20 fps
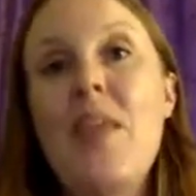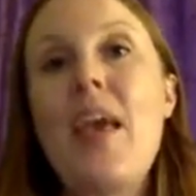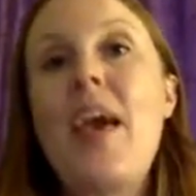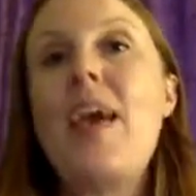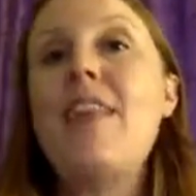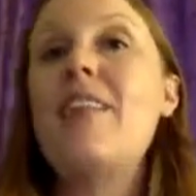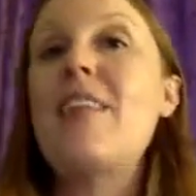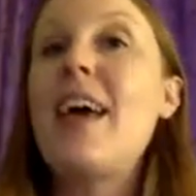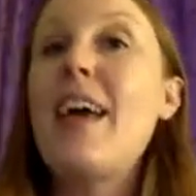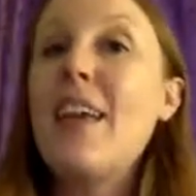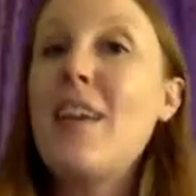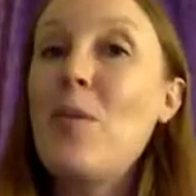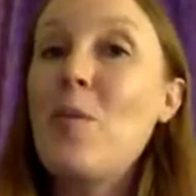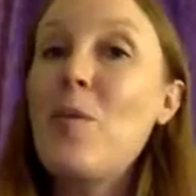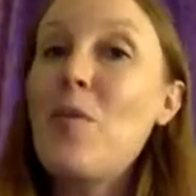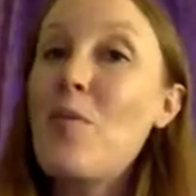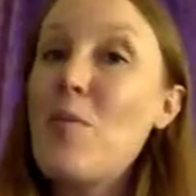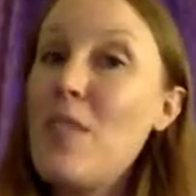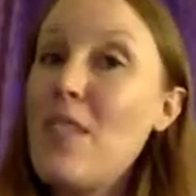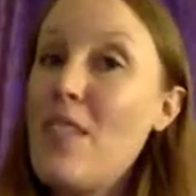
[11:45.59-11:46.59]
And like
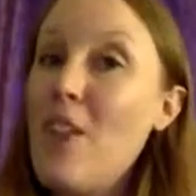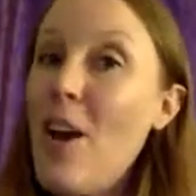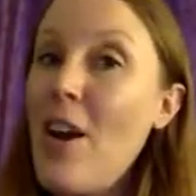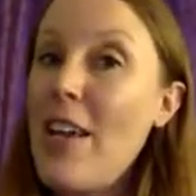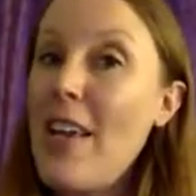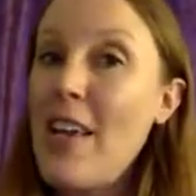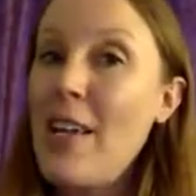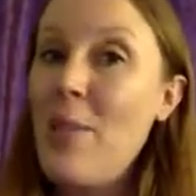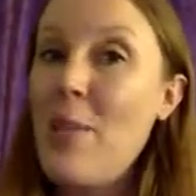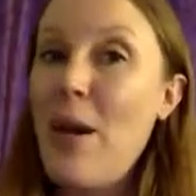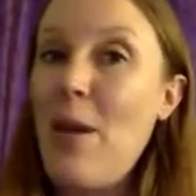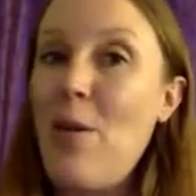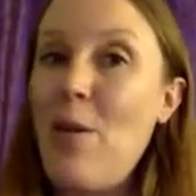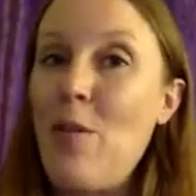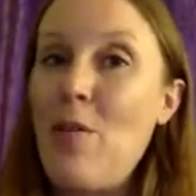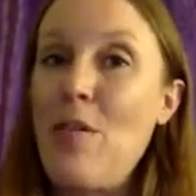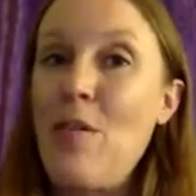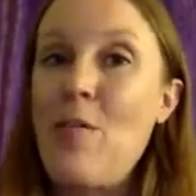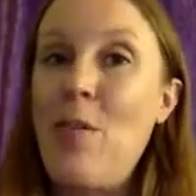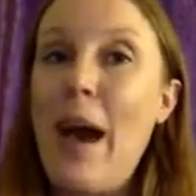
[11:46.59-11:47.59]
we've been talking about
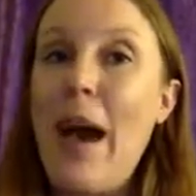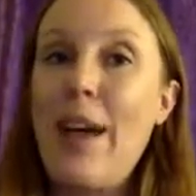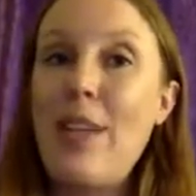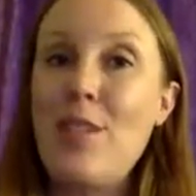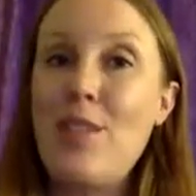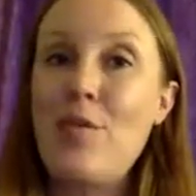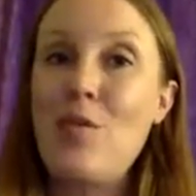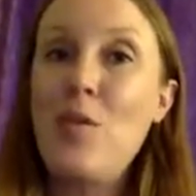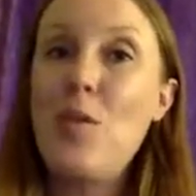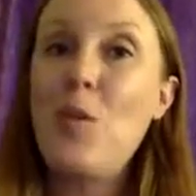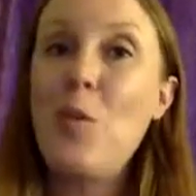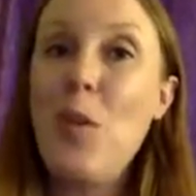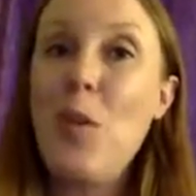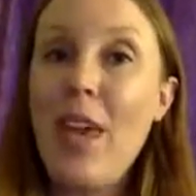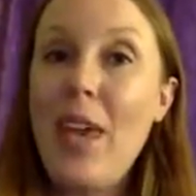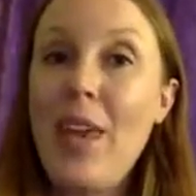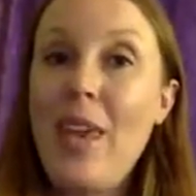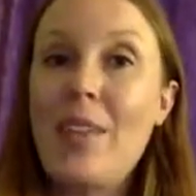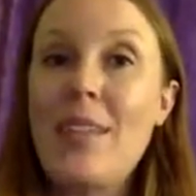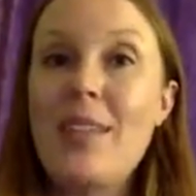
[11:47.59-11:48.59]
over the past few
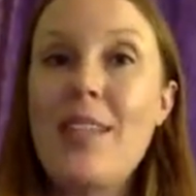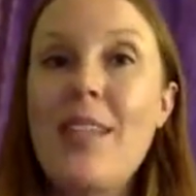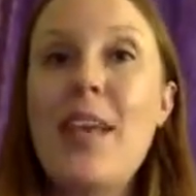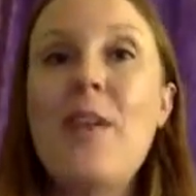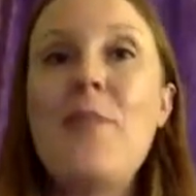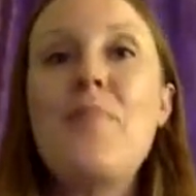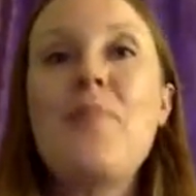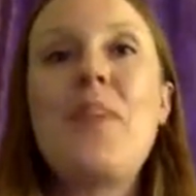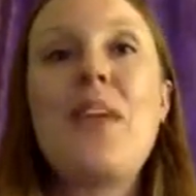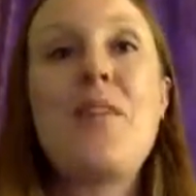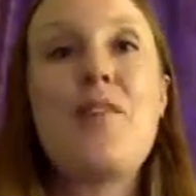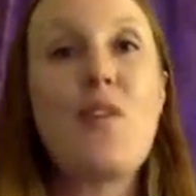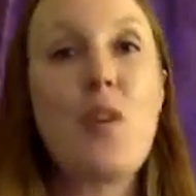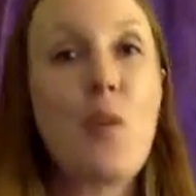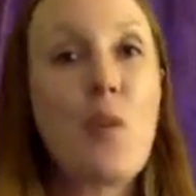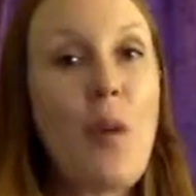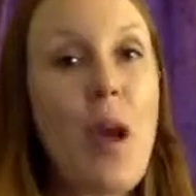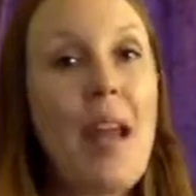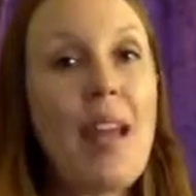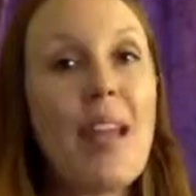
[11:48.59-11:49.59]
weeks, if
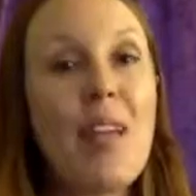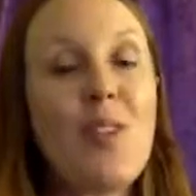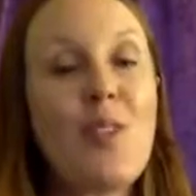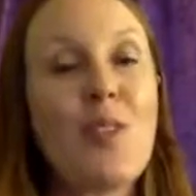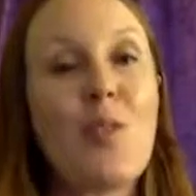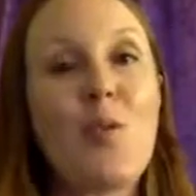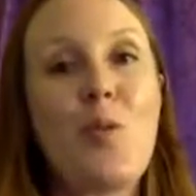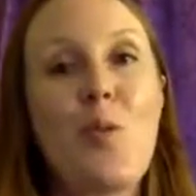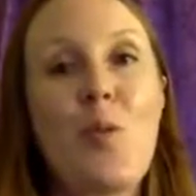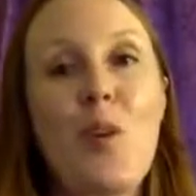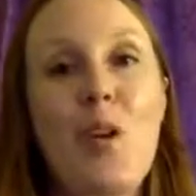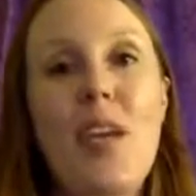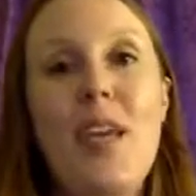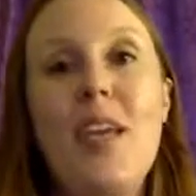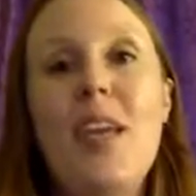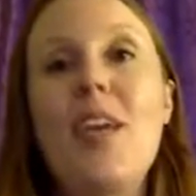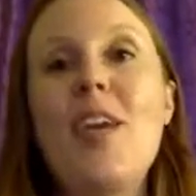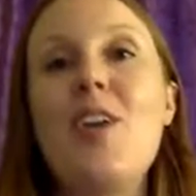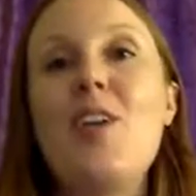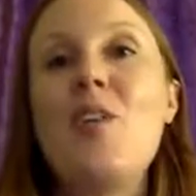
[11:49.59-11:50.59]
you're writing a
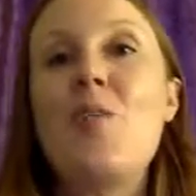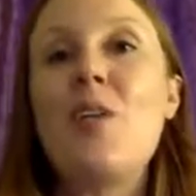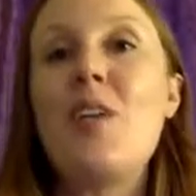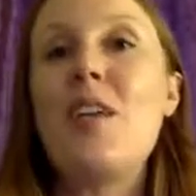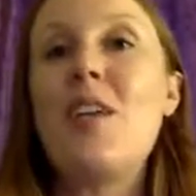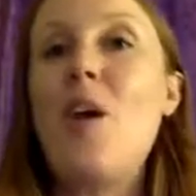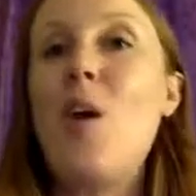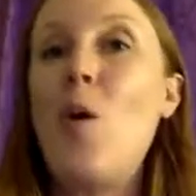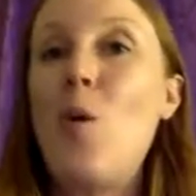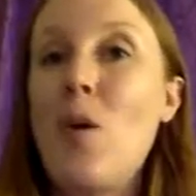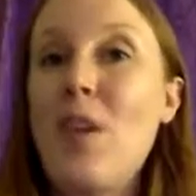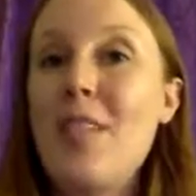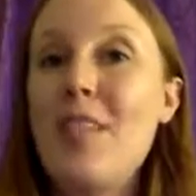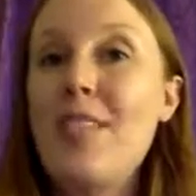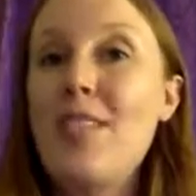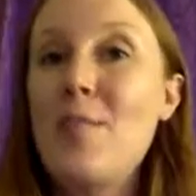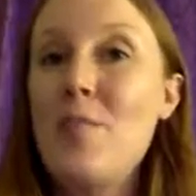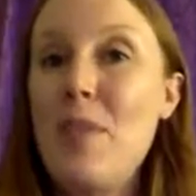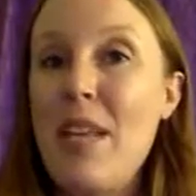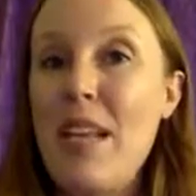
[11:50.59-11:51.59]
story, you can always
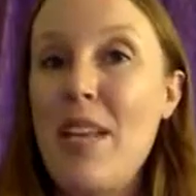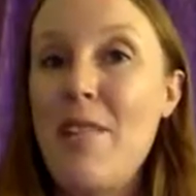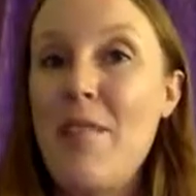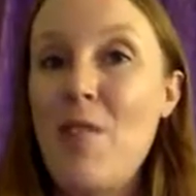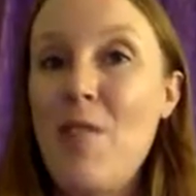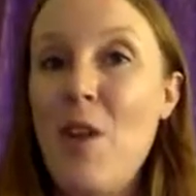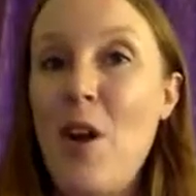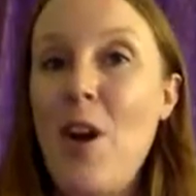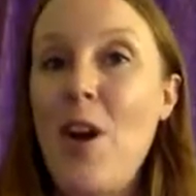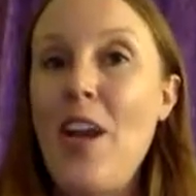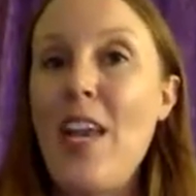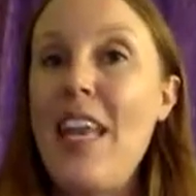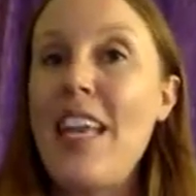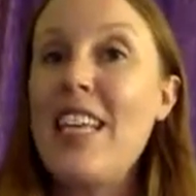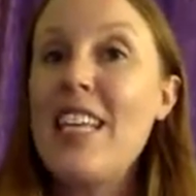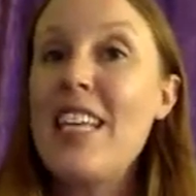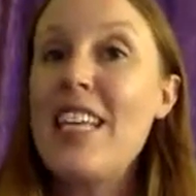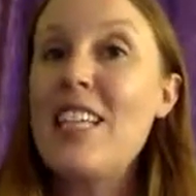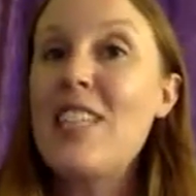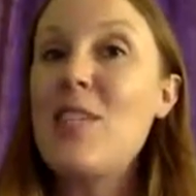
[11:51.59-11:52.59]
submit it for our
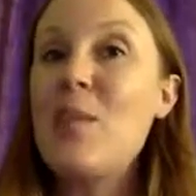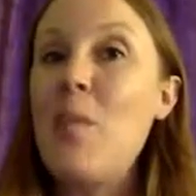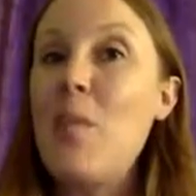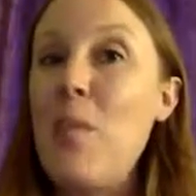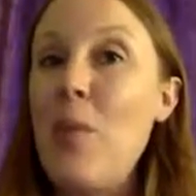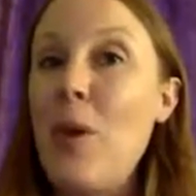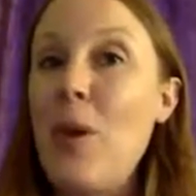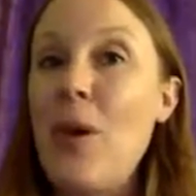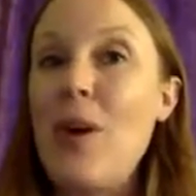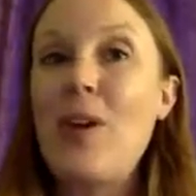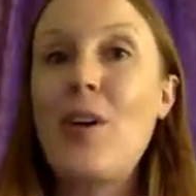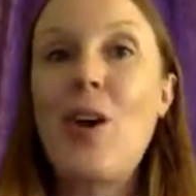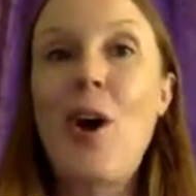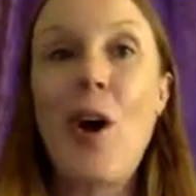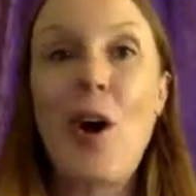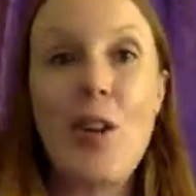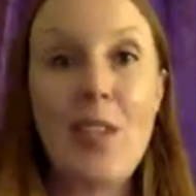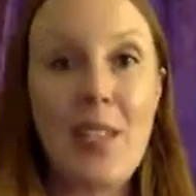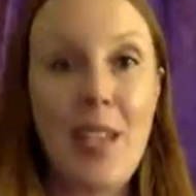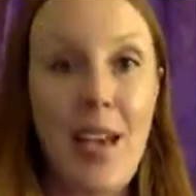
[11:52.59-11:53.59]
Inklings Book
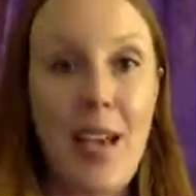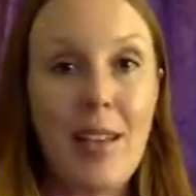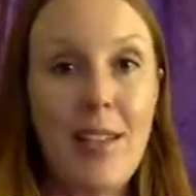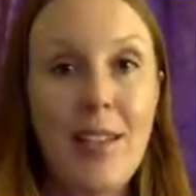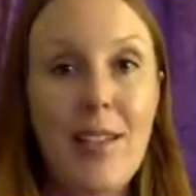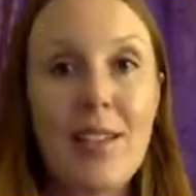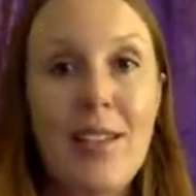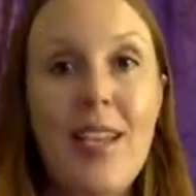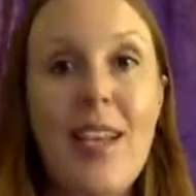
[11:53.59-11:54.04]
Contest.